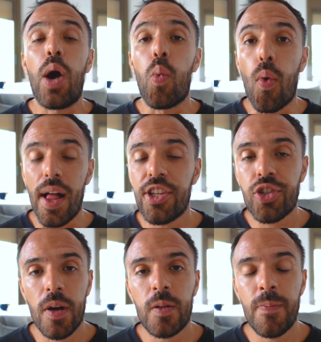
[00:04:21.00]
A
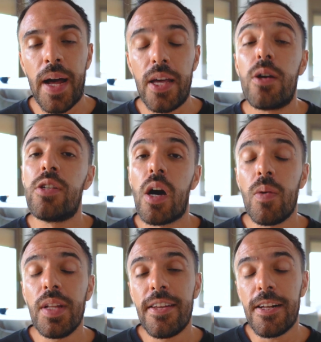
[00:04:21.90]
well-structured bio not
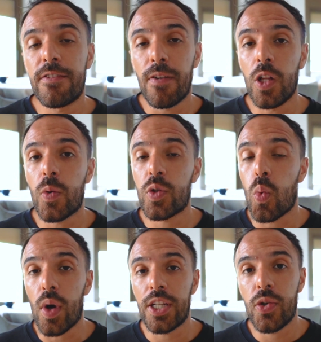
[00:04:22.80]
only tells followers
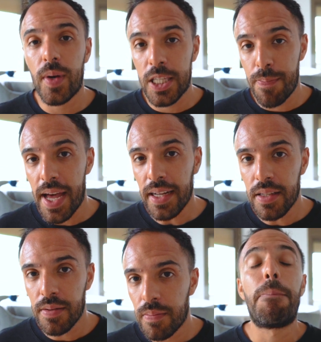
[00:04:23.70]
what to
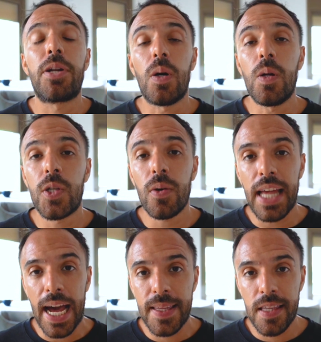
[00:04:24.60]
expect, but also
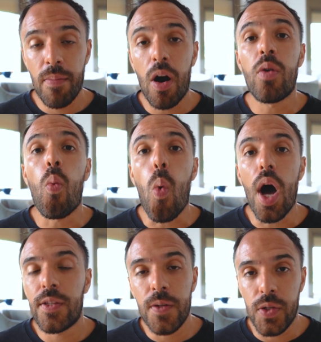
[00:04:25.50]
guides them on
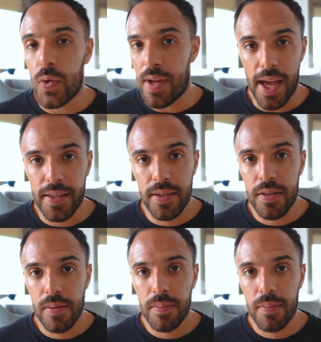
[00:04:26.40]
what to do next.